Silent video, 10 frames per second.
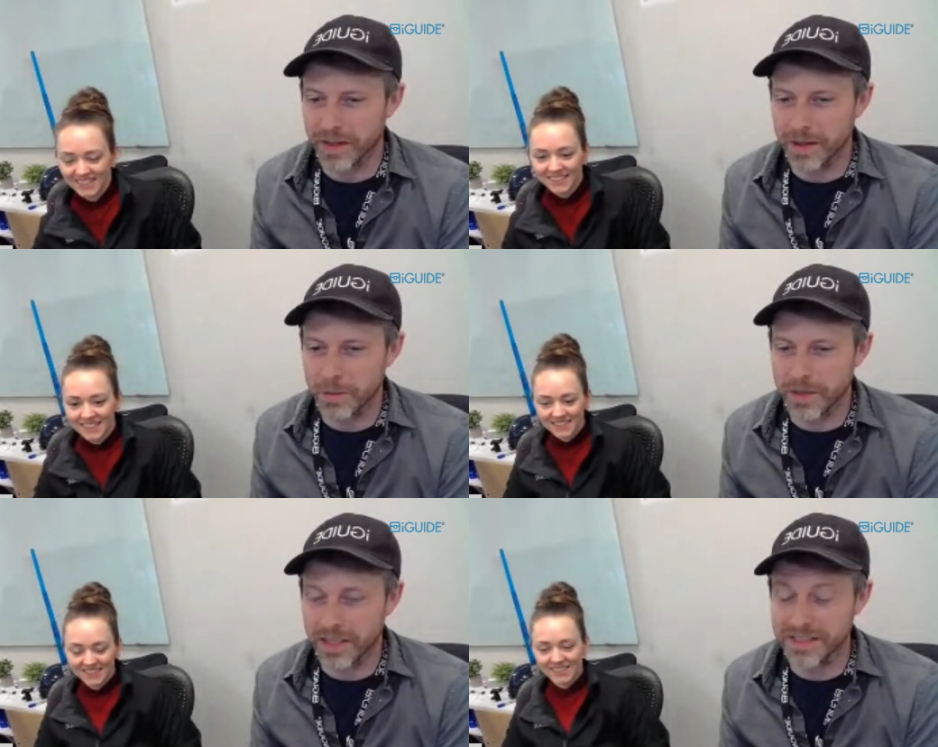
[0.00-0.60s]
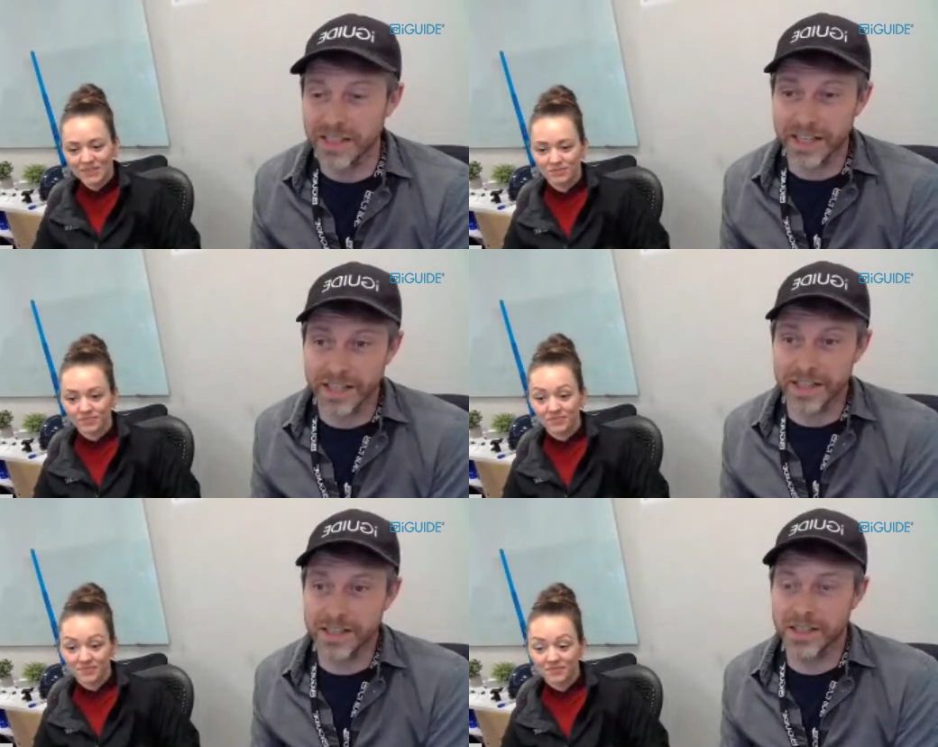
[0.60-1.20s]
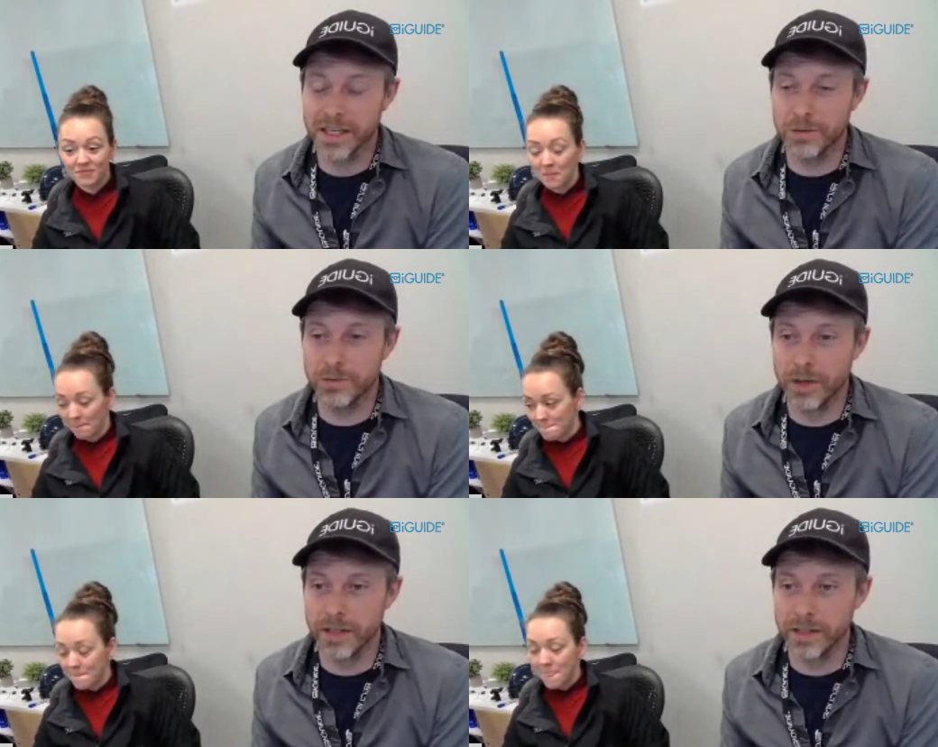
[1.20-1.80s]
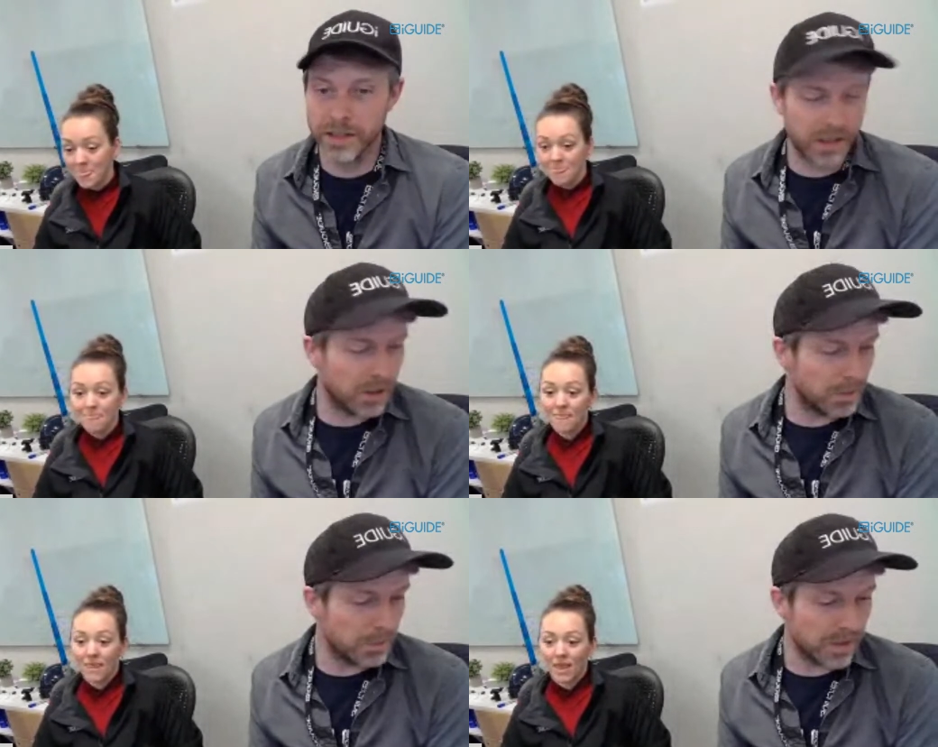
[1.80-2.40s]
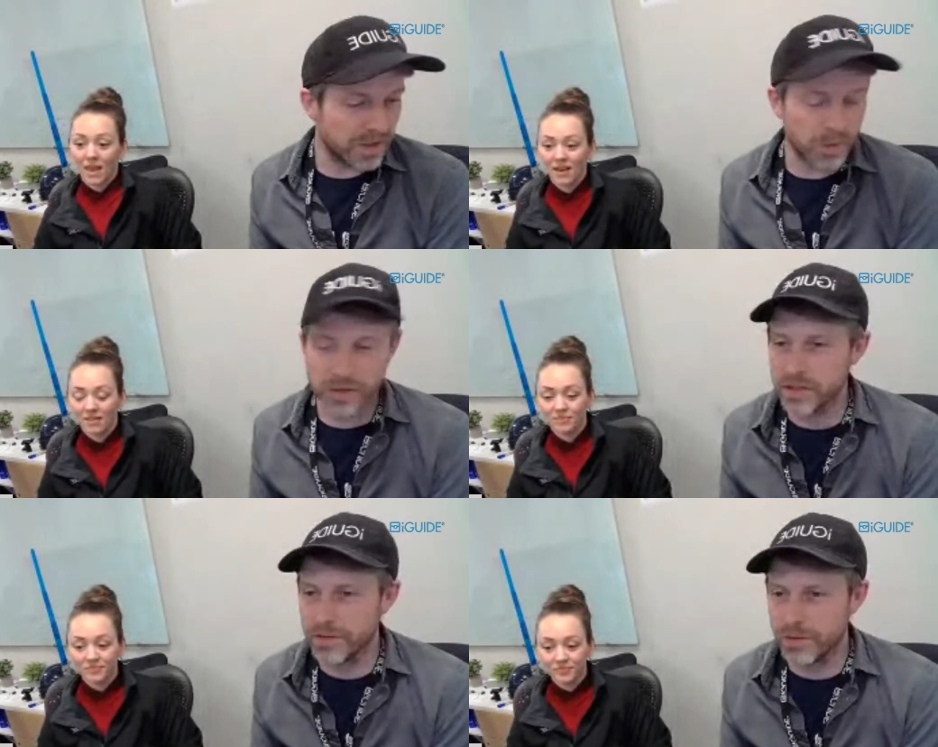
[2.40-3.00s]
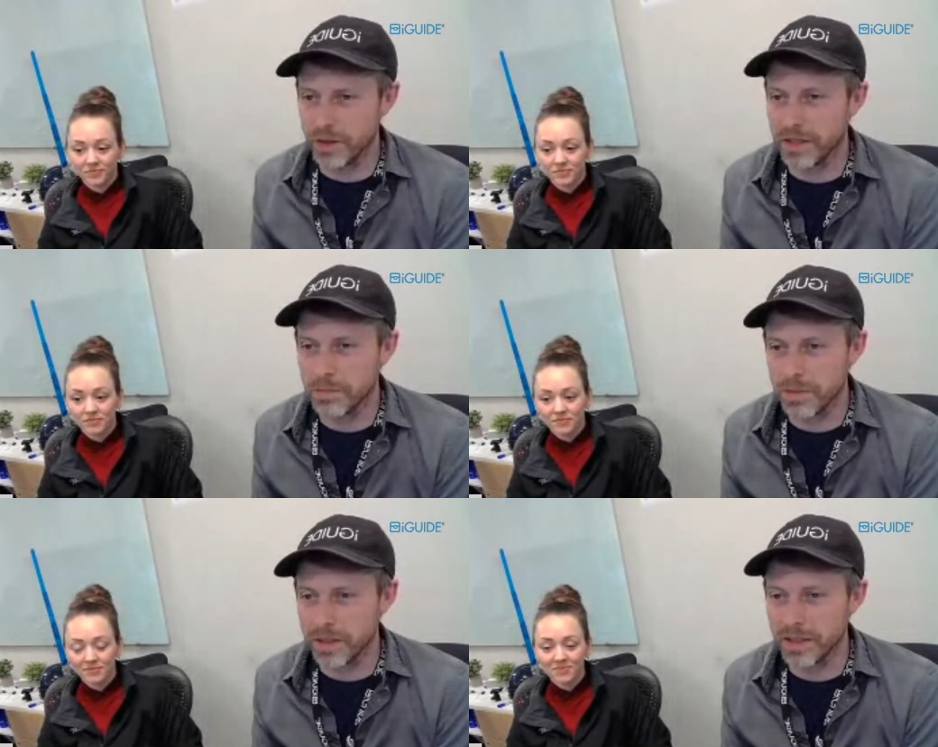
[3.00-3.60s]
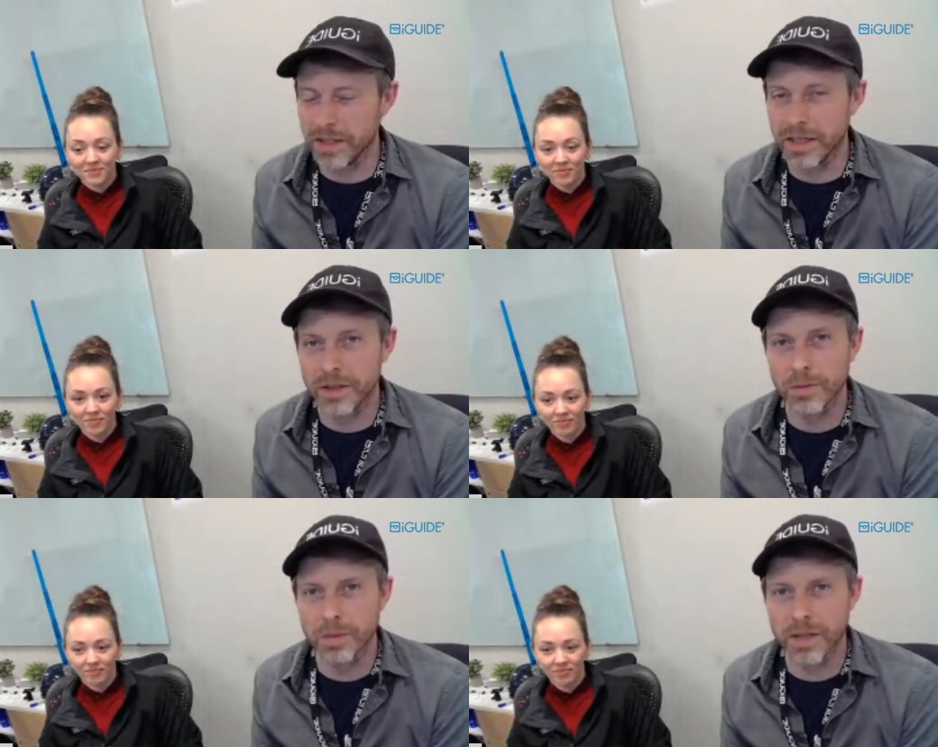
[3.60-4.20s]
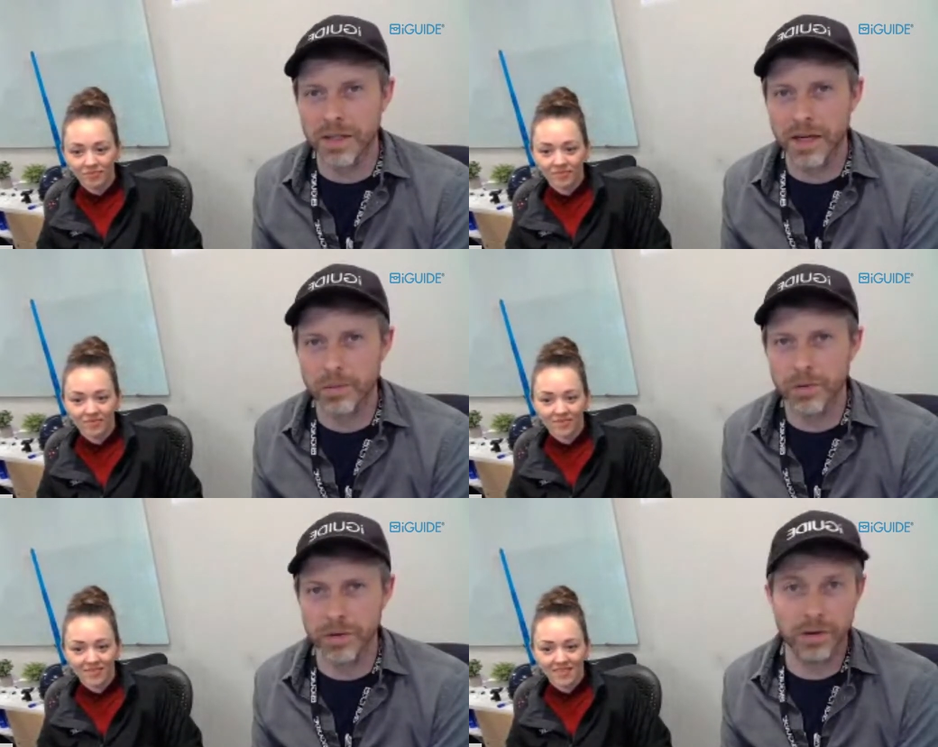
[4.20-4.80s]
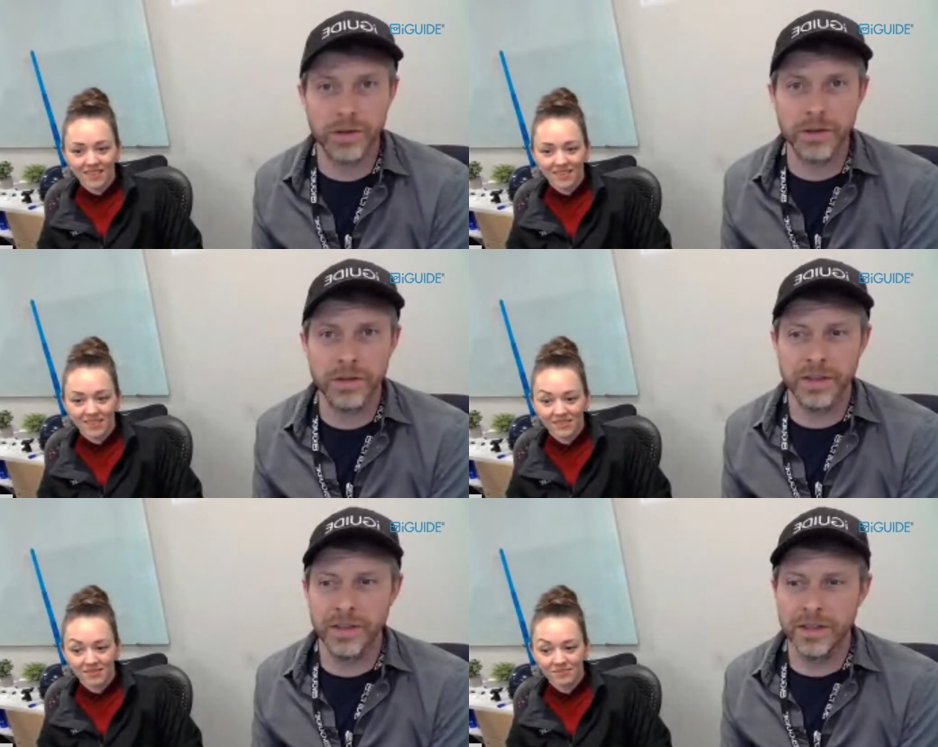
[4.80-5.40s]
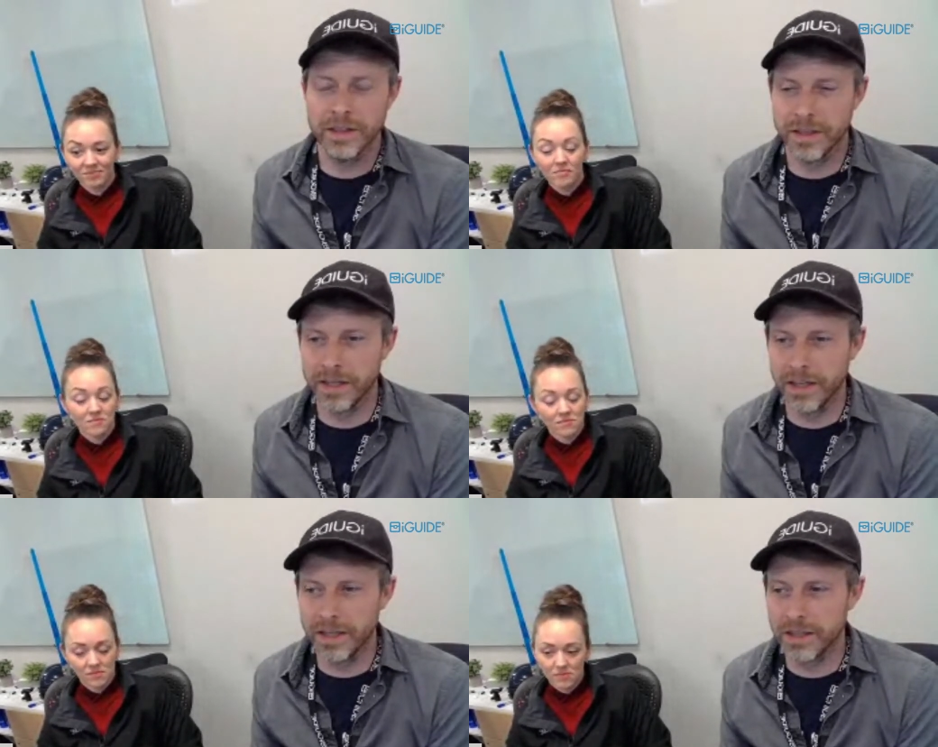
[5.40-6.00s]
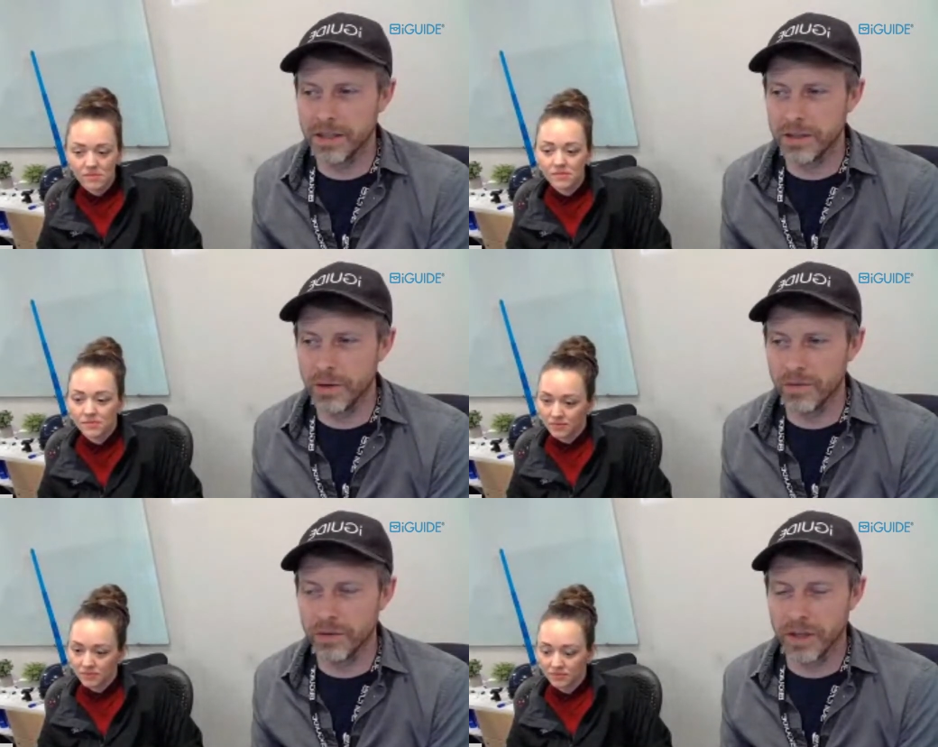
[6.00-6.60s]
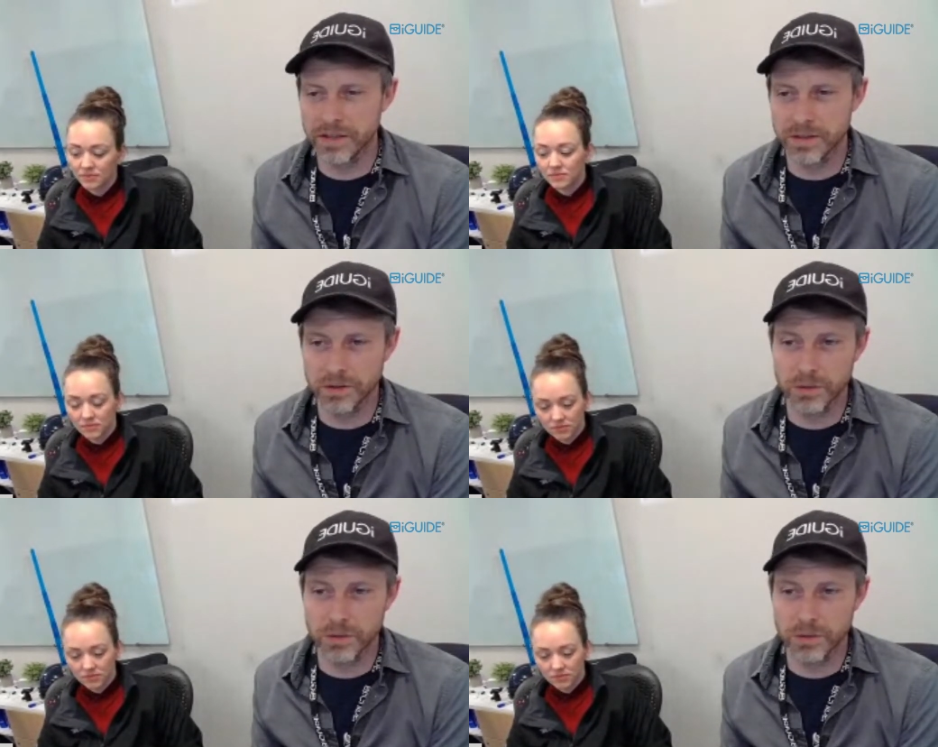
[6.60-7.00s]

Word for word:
Speaker 1: Um, exciting and fun, um, especially if you're like me and you're a big camera nerd and you have lots of